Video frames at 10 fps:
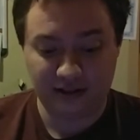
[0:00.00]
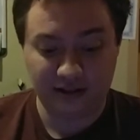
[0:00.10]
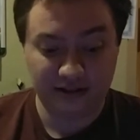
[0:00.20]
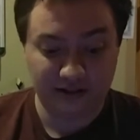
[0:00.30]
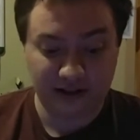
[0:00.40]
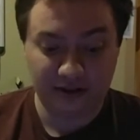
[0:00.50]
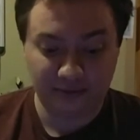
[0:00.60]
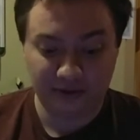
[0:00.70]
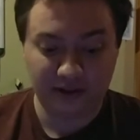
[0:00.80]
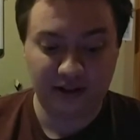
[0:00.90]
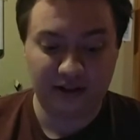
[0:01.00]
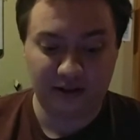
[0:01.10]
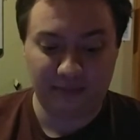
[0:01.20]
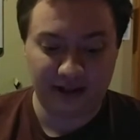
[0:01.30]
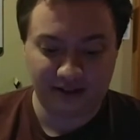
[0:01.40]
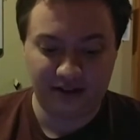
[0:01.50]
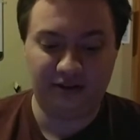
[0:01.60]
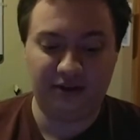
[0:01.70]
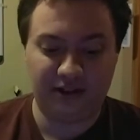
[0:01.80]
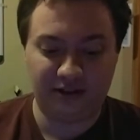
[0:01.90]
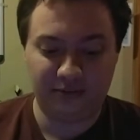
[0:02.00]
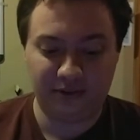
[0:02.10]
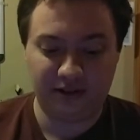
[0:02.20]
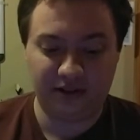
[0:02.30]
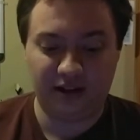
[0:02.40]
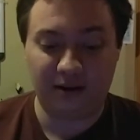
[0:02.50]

uh, that I won, a paleo that I won,